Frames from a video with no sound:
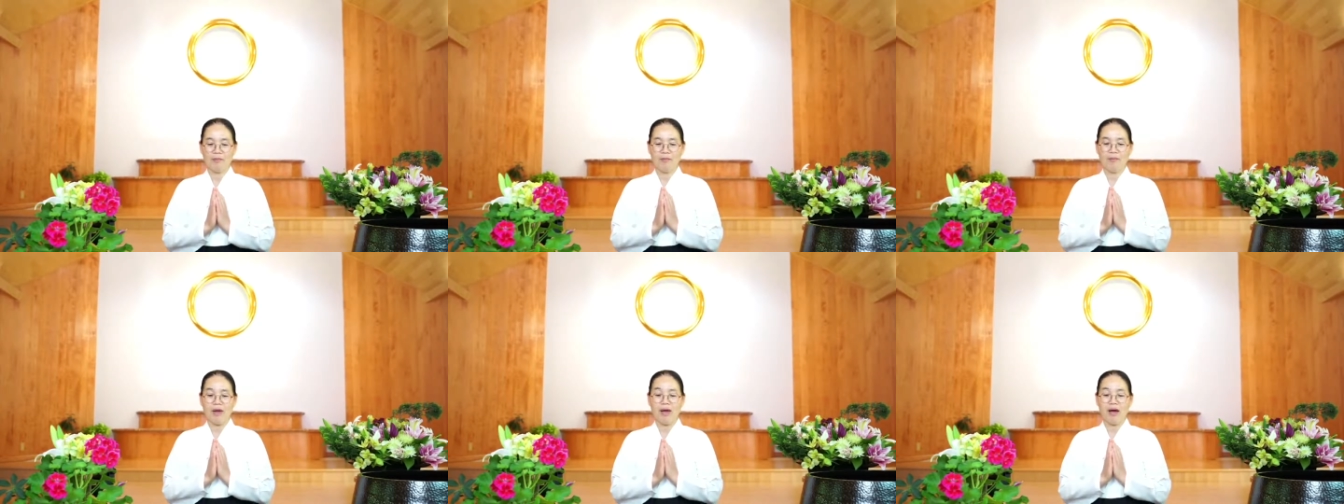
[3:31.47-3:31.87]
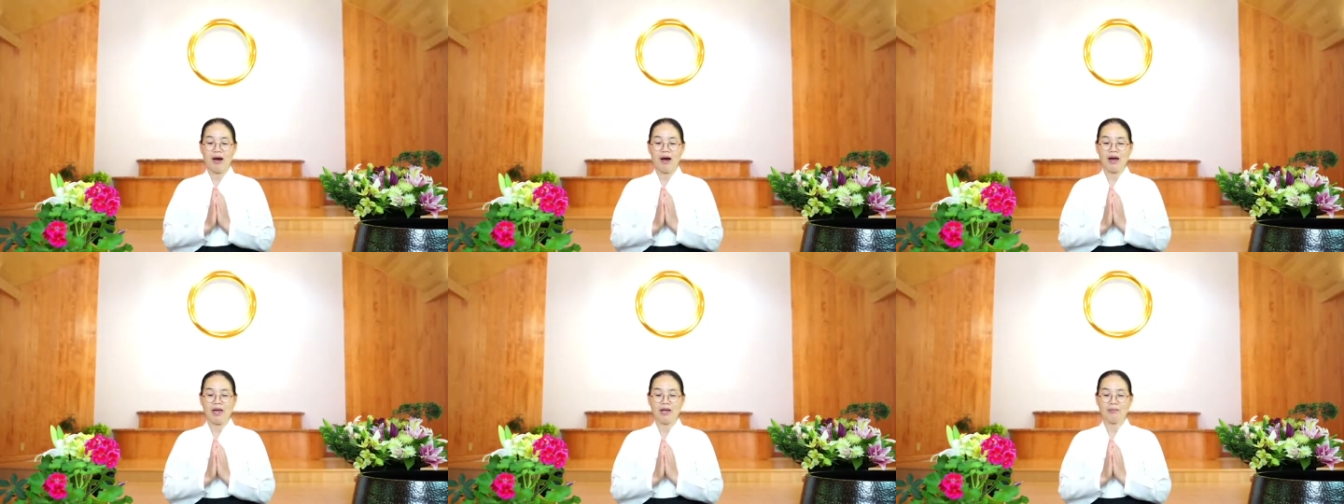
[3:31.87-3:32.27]
May
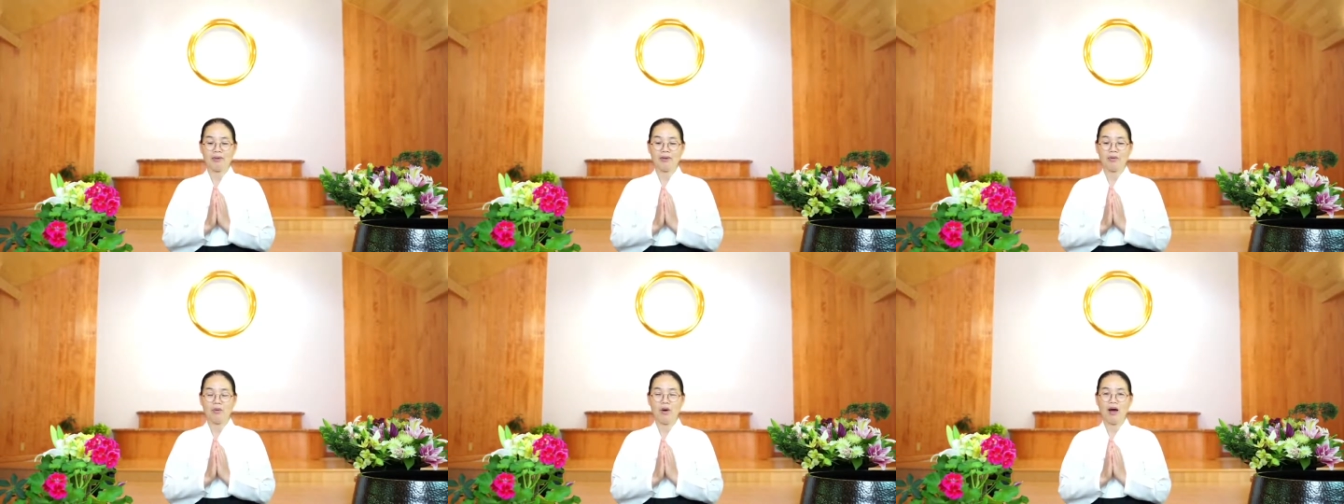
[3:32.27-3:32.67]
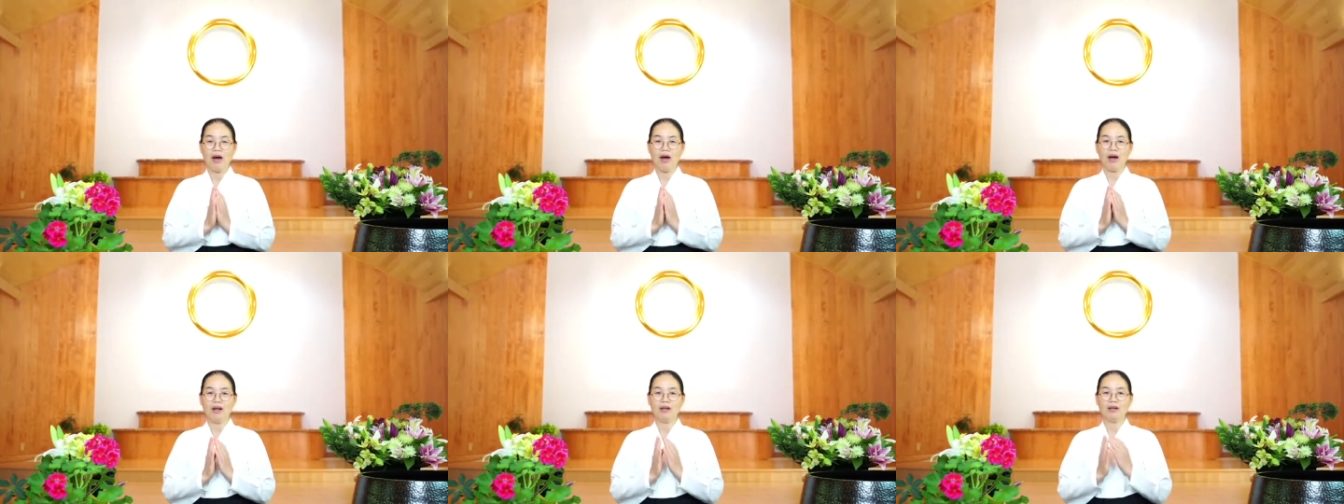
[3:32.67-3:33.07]
I be
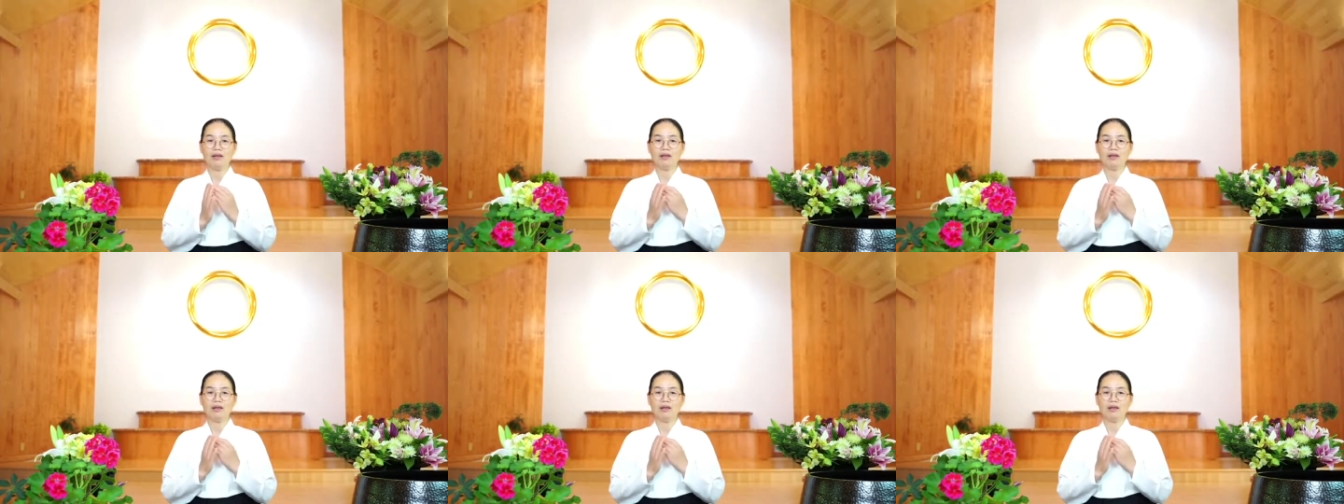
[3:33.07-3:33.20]
well